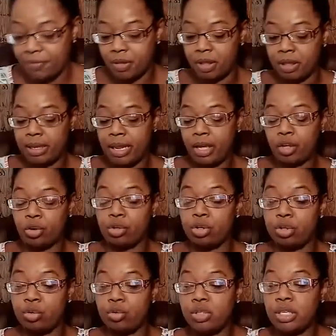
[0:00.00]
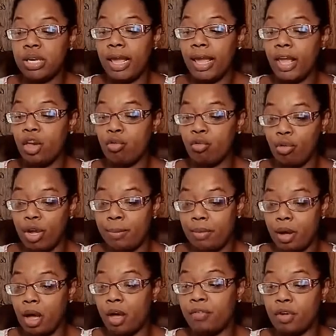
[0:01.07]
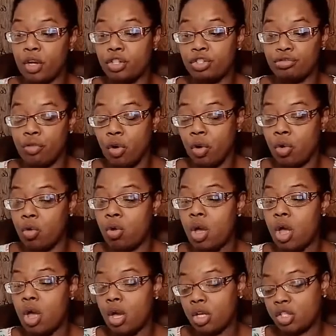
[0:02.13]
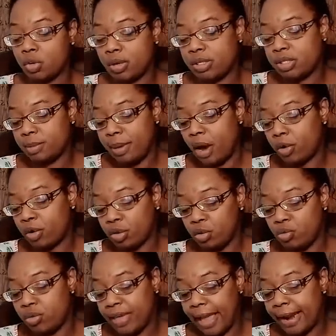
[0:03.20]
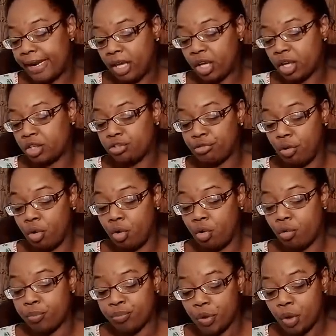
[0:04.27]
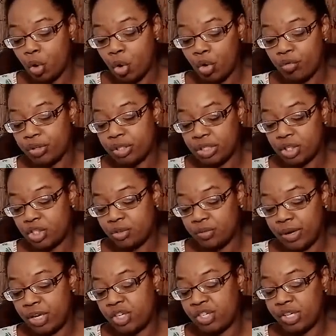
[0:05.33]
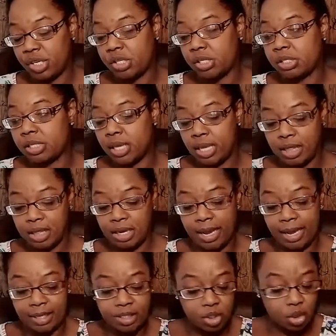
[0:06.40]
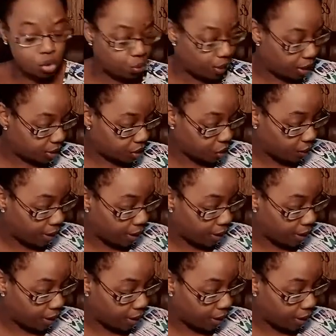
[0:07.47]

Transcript: you're losing a grip of control. So it's about you gaining control over situations in the next 2 weeks, okay?